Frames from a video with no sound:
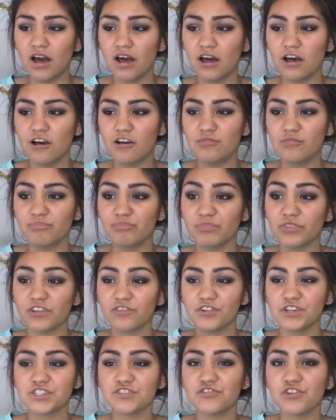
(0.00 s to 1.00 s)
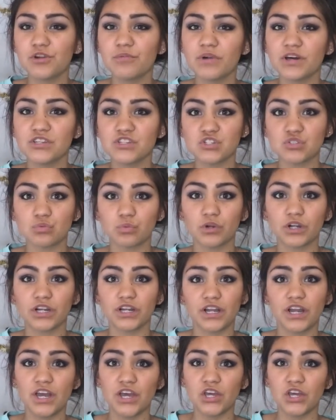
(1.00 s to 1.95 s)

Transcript: The first few months were,